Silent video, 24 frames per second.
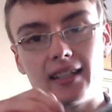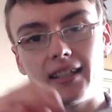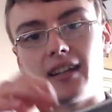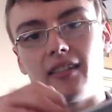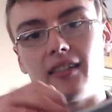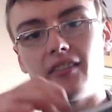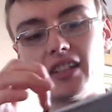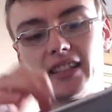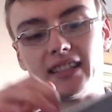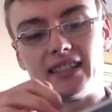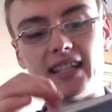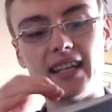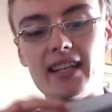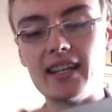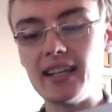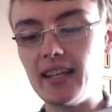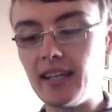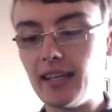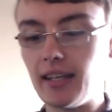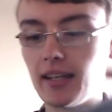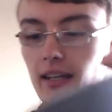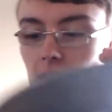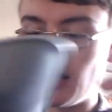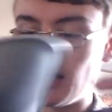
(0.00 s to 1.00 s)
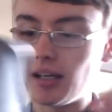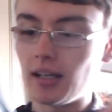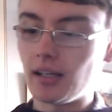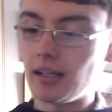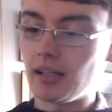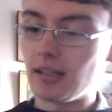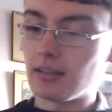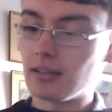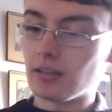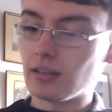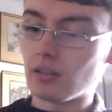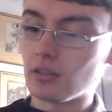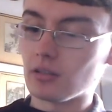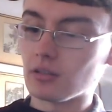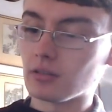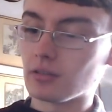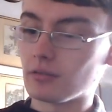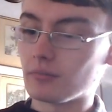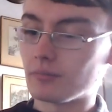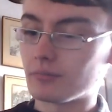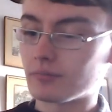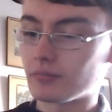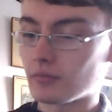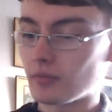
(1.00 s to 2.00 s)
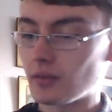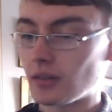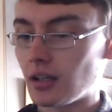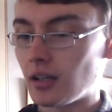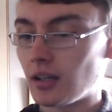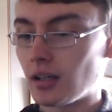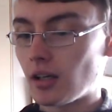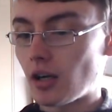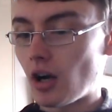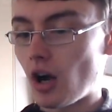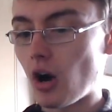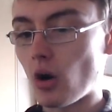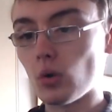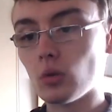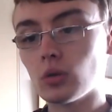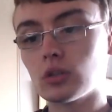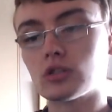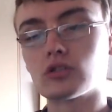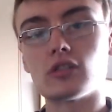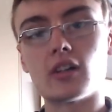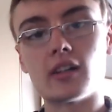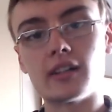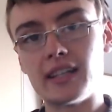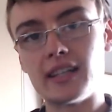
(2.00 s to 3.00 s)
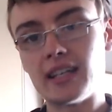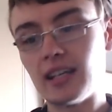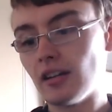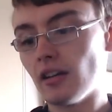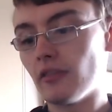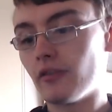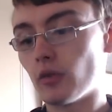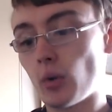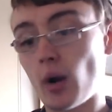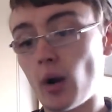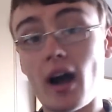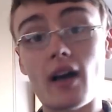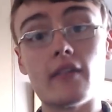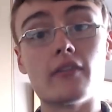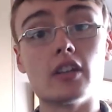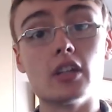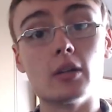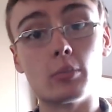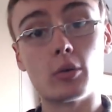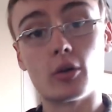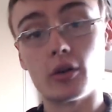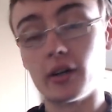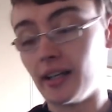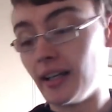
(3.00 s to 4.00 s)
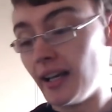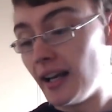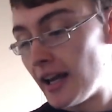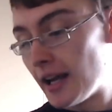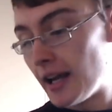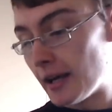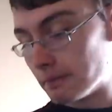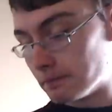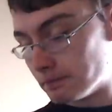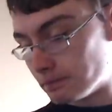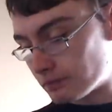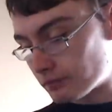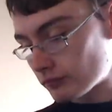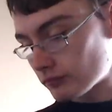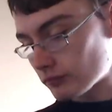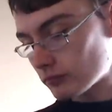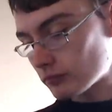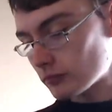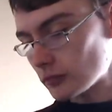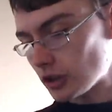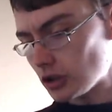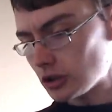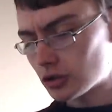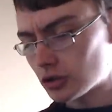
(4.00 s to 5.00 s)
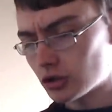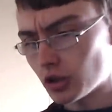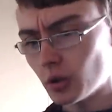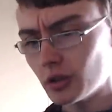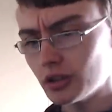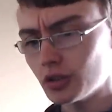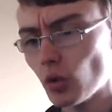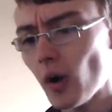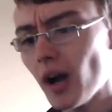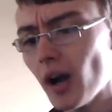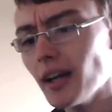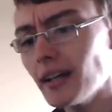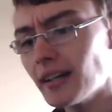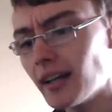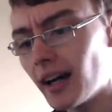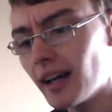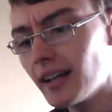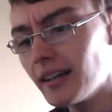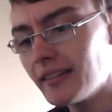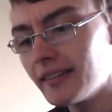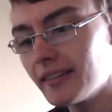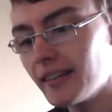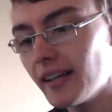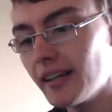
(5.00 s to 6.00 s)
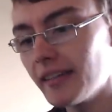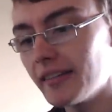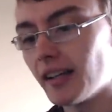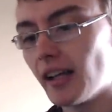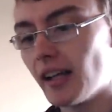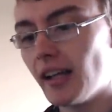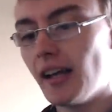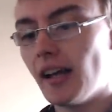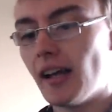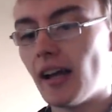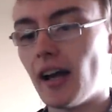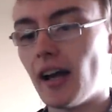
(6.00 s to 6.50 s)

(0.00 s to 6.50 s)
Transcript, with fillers: kind of a tinny uh, little holder on here for whatever you're putting in it. So it's quite nice this.